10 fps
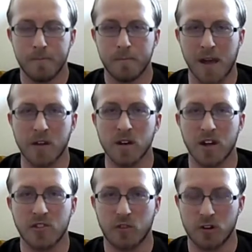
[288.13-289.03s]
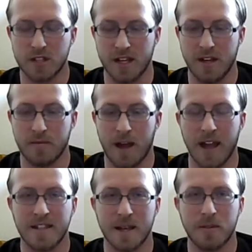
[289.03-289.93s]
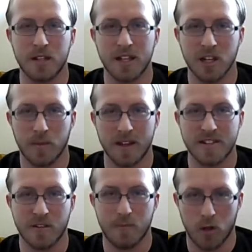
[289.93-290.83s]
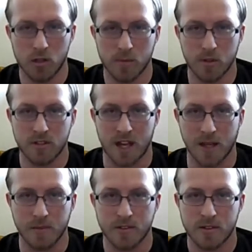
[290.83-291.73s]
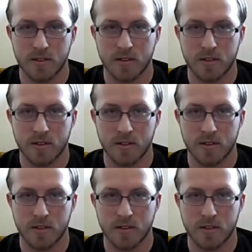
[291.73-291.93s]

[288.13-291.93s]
back when I was 14, I attempted to kill myself multiple times.